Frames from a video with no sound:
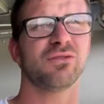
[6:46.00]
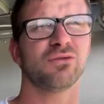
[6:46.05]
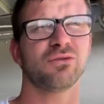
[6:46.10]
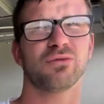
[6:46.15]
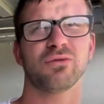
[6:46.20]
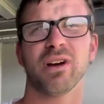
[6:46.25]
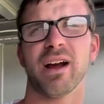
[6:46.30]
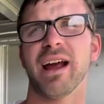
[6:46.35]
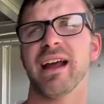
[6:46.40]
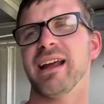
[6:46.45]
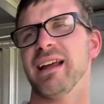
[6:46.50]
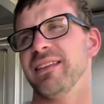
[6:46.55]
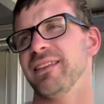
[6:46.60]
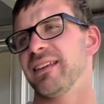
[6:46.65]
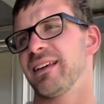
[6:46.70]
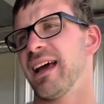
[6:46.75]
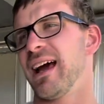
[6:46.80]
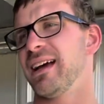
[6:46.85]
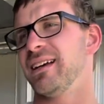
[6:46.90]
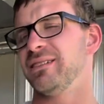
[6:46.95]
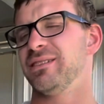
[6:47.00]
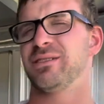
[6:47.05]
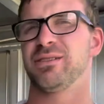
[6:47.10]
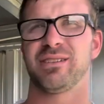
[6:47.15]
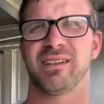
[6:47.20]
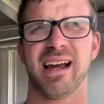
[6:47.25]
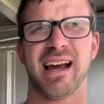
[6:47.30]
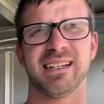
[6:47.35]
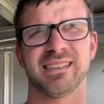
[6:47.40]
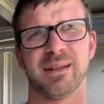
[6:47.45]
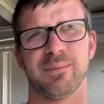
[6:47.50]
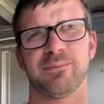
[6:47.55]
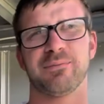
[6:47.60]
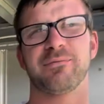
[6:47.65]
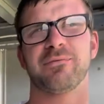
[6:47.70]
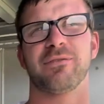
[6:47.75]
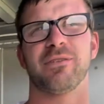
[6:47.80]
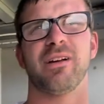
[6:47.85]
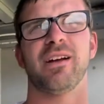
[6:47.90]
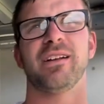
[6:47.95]
Right, and the guys up
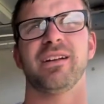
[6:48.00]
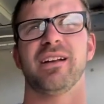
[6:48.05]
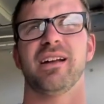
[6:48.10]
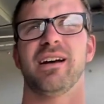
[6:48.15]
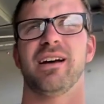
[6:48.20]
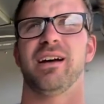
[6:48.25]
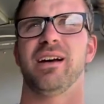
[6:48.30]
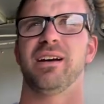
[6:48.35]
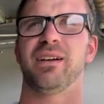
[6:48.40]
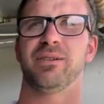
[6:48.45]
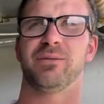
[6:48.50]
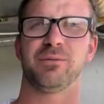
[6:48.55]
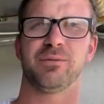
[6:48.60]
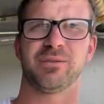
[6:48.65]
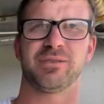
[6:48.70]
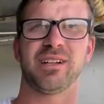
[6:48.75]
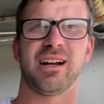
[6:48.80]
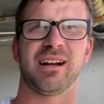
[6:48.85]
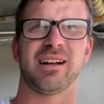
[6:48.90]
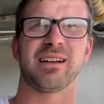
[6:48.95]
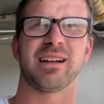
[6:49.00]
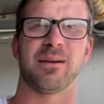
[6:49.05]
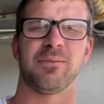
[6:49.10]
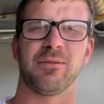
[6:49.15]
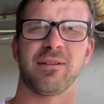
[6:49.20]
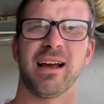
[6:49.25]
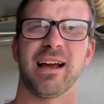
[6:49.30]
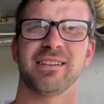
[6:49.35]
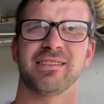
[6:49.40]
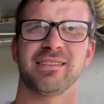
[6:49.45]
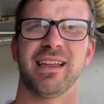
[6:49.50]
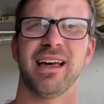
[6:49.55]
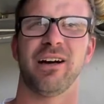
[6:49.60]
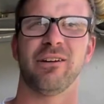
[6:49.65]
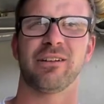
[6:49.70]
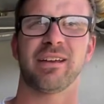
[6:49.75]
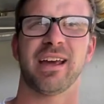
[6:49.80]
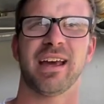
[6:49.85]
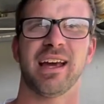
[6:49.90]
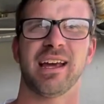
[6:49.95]
front, we talked to a couple guys with
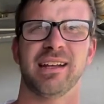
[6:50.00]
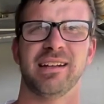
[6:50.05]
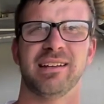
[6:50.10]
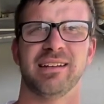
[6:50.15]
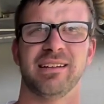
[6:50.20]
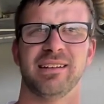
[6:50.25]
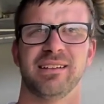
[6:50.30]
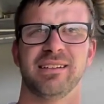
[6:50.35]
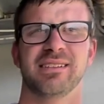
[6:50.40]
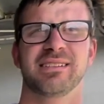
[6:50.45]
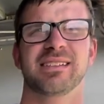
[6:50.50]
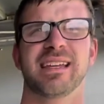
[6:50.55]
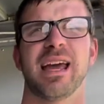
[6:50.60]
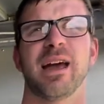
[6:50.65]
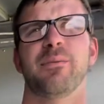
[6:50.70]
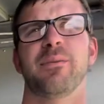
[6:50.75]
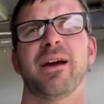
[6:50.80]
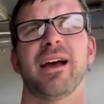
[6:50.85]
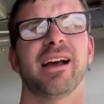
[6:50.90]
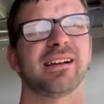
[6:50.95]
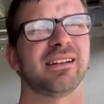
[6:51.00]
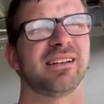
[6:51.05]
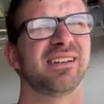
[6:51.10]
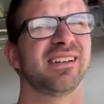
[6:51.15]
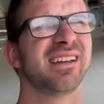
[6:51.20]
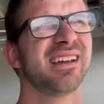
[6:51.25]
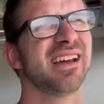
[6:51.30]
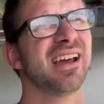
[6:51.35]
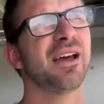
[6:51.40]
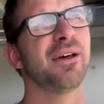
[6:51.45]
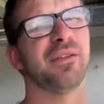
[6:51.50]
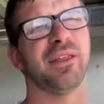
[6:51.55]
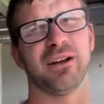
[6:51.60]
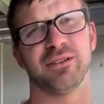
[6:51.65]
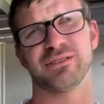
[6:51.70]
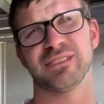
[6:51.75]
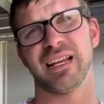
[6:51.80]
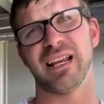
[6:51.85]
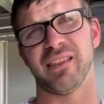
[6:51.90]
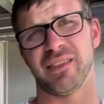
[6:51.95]
Hellcat and Scat Pack, and they're
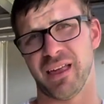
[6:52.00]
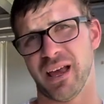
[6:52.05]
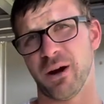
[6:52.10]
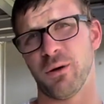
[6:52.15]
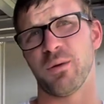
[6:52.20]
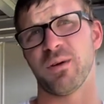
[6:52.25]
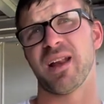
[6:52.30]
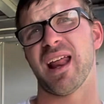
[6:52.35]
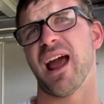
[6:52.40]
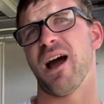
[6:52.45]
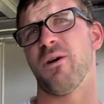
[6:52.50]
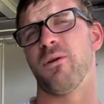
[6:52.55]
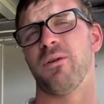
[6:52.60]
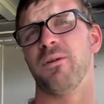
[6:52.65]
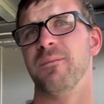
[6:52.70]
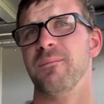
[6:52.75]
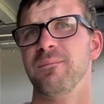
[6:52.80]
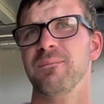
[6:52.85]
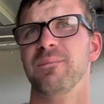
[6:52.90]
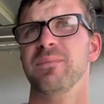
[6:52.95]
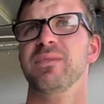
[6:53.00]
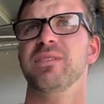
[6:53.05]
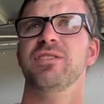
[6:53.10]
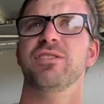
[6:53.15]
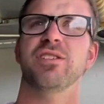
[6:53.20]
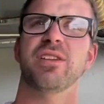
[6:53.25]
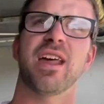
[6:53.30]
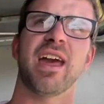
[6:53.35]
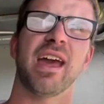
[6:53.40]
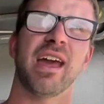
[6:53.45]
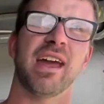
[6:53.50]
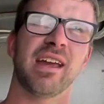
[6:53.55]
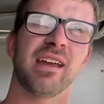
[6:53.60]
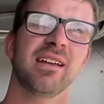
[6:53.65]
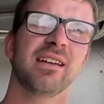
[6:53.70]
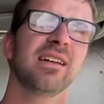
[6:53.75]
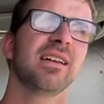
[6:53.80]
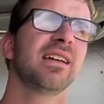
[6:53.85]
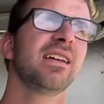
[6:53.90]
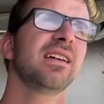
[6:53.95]
saying they were down today.
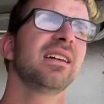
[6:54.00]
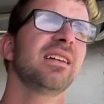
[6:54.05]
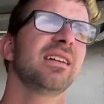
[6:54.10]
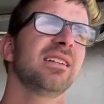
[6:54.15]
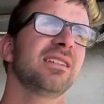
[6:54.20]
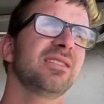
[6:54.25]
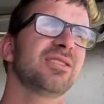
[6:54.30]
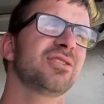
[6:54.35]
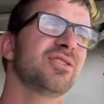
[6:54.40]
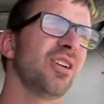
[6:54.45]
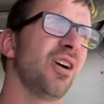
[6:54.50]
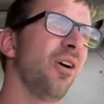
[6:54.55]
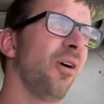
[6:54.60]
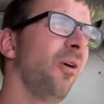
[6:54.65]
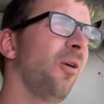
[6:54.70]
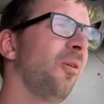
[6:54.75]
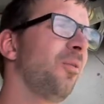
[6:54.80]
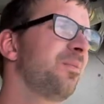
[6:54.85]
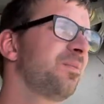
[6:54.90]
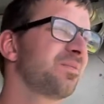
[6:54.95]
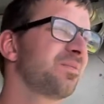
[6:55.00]
So